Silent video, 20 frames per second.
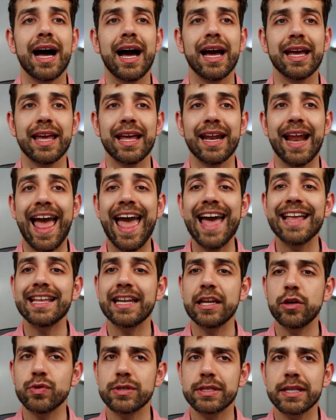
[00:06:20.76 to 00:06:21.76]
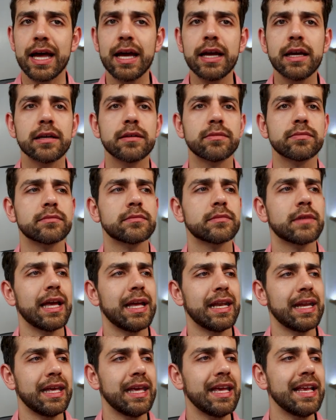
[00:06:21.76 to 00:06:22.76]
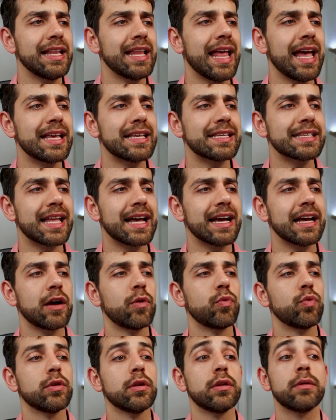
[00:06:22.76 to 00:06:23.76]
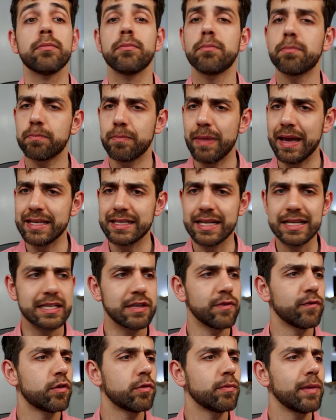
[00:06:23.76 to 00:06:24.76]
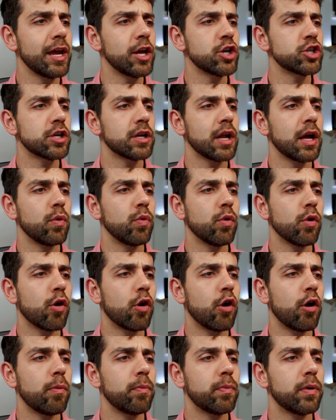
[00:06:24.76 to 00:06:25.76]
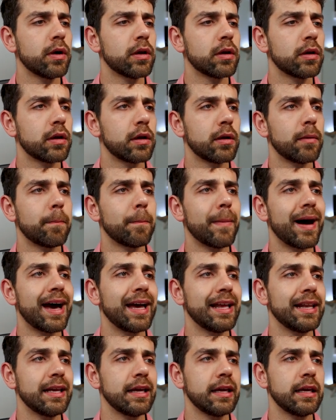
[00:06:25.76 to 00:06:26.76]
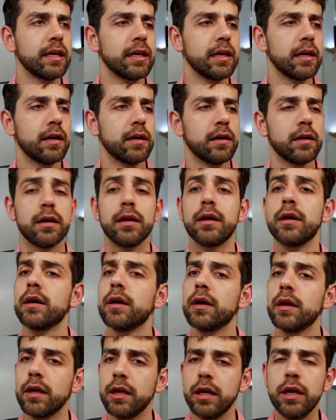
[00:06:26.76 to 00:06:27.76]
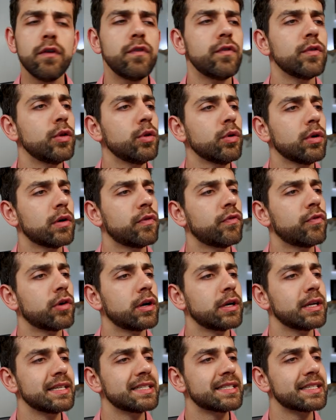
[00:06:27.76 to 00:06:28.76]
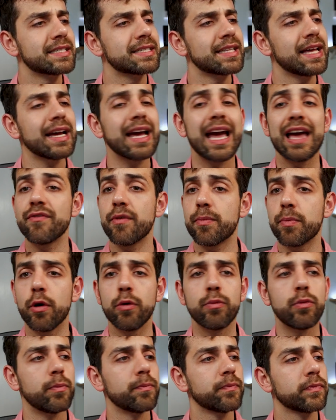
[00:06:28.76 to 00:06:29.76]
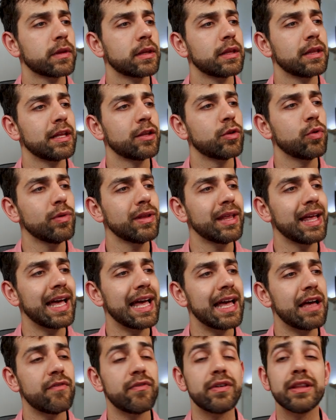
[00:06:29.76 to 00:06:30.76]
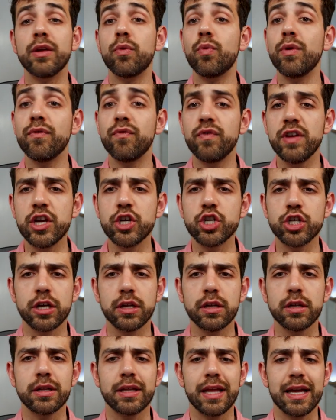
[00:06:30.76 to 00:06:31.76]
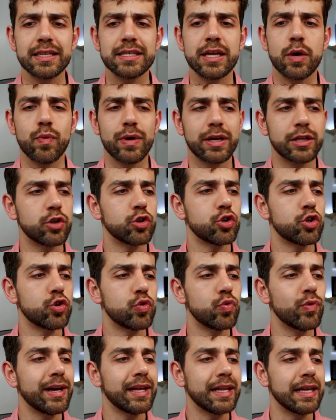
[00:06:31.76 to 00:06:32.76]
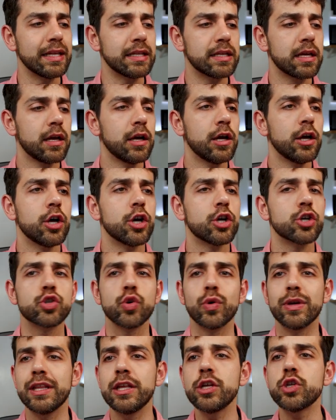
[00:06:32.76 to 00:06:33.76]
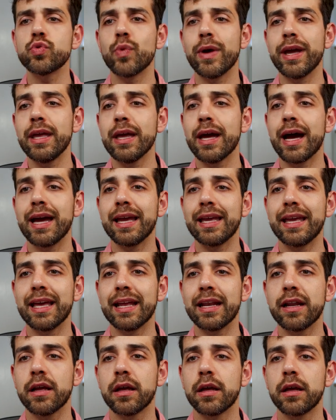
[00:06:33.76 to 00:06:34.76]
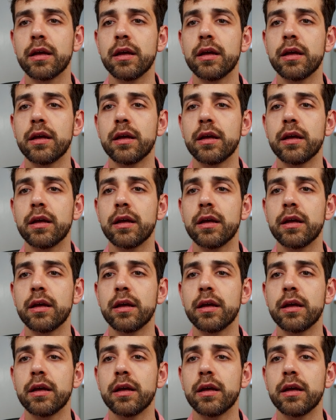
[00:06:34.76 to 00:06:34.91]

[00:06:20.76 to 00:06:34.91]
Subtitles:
I can add a new stack, and here in that stack, I will paste this information. I will copy Mealie here. If you look for this stack, I have a problem. They don't have the revision that I wanted to run it. So in this way, I can